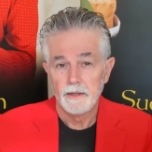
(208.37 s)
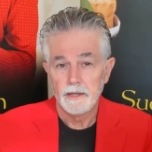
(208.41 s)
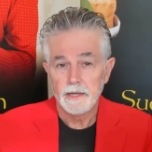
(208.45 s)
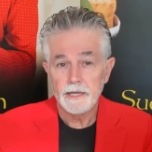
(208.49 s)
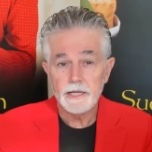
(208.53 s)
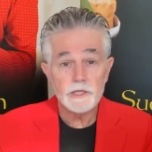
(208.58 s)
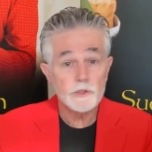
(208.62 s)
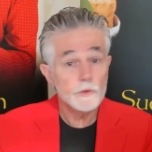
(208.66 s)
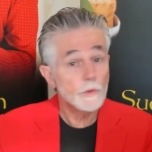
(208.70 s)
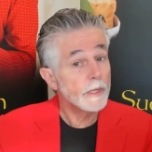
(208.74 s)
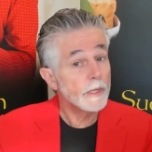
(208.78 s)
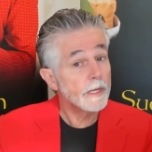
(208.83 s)

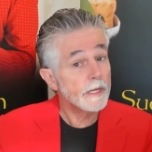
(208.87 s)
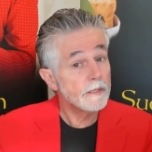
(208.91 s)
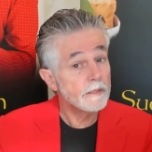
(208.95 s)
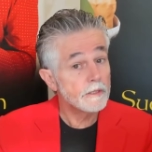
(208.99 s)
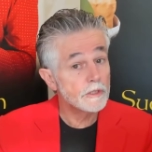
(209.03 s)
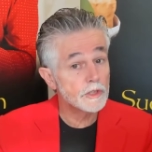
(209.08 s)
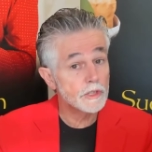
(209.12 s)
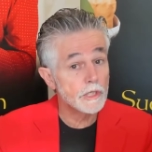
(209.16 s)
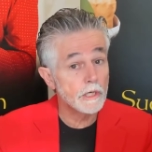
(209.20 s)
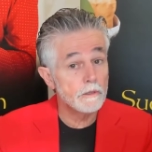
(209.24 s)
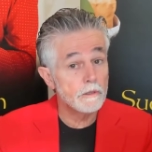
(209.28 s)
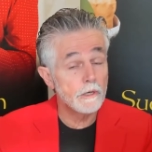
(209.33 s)
Each week in the
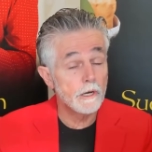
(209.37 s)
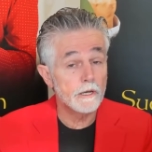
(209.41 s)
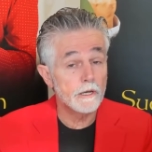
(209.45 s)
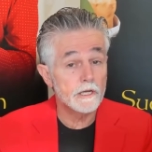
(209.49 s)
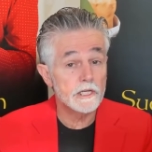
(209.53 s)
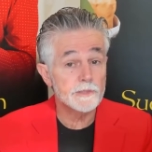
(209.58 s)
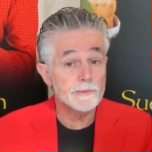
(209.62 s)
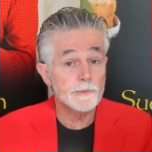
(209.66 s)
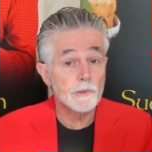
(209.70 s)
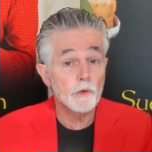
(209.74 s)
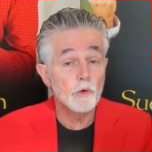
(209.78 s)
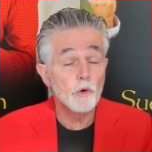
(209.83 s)
show, I
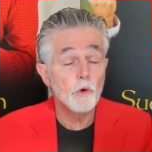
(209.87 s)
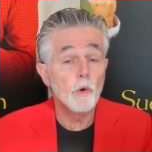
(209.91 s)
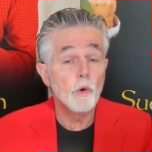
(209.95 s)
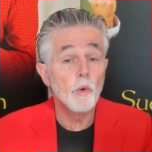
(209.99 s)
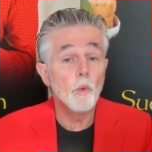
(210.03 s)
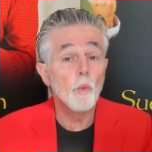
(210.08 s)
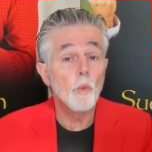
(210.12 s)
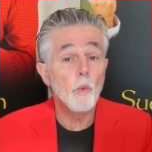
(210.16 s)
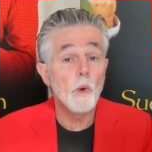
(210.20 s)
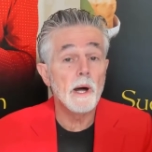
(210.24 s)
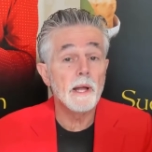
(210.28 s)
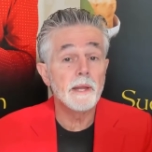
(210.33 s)

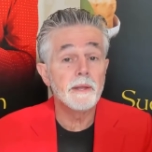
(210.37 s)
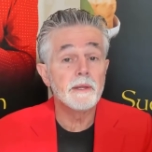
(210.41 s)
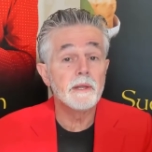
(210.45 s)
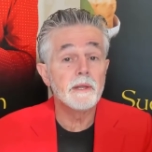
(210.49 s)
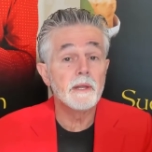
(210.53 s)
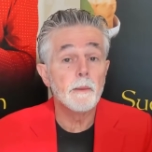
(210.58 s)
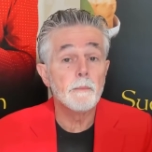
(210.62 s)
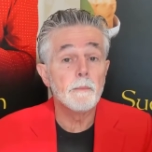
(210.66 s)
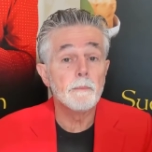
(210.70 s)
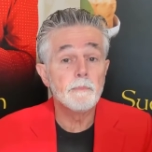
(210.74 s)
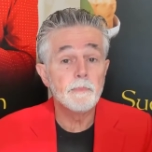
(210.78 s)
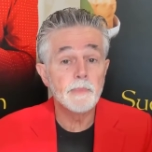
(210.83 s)
explore
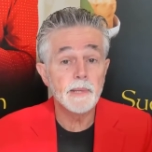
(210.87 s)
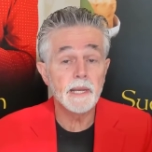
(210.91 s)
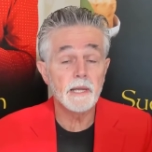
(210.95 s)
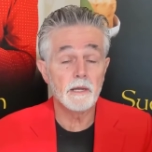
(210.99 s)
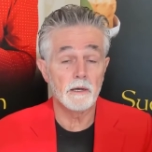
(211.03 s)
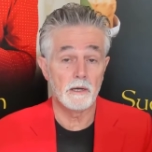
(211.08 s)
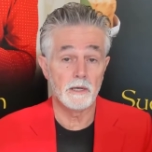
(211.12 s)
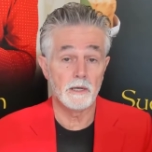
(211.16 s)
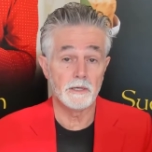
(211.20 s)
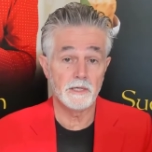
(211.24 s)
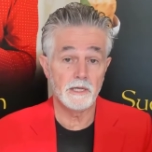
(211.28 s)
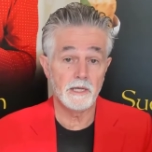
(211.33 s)
one big
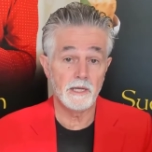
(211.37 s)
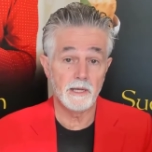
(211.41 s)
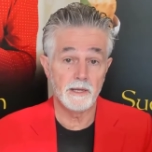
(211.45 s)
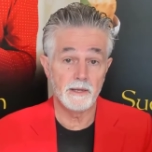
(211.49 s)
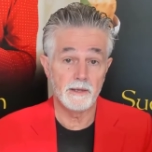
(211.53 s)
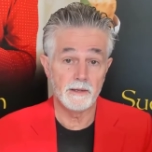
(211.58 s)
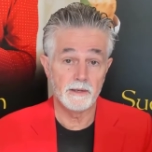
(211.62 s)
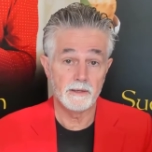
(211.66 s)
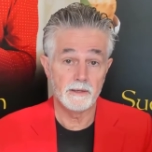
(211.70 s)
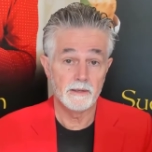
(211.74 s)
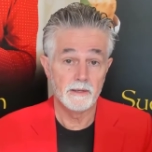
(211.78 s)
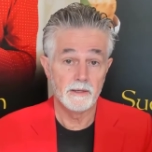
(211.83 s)

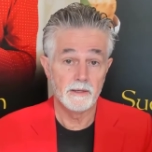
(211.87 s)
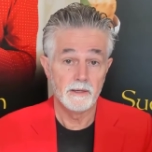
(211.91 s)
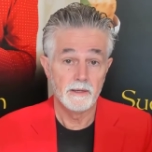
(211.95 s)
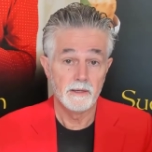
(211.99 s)
idea.